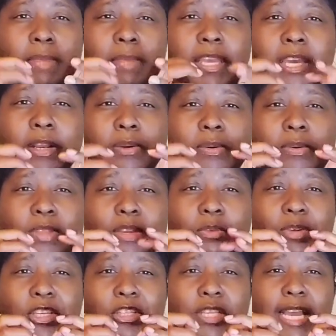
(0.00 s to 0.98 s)
mechanical
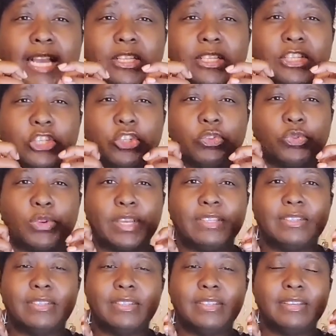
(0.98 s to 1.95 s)
thing where it's actually
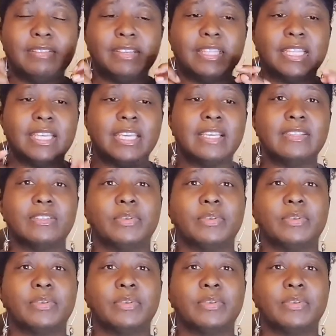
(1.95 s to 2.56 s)
stretching everything.